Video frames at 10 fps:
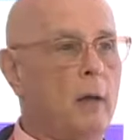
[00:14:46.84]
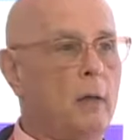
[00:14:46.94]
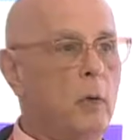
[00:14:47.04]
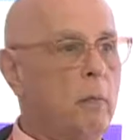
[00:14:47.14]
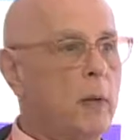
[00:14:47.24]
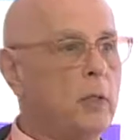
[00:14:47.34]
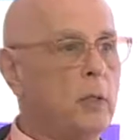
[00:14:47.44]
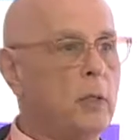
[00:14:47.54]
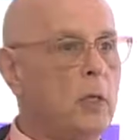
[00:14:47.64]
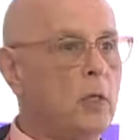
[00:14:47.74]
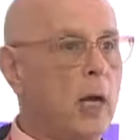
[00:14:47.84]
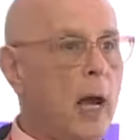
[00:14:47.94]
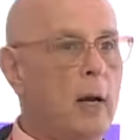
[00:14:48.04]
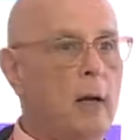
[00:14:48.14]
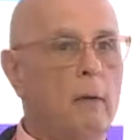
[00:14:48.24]
doing business in
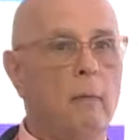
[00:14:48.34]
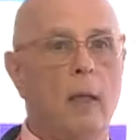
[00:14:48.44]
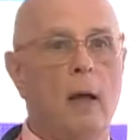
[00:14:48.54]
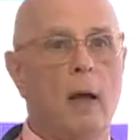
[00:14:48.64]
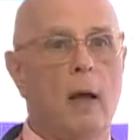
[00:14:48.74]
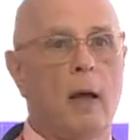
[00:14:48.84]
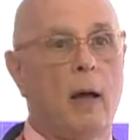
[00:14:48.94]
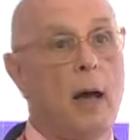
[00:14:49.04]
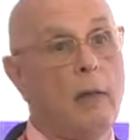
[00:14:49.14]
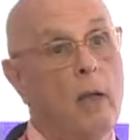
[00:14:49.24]
China. I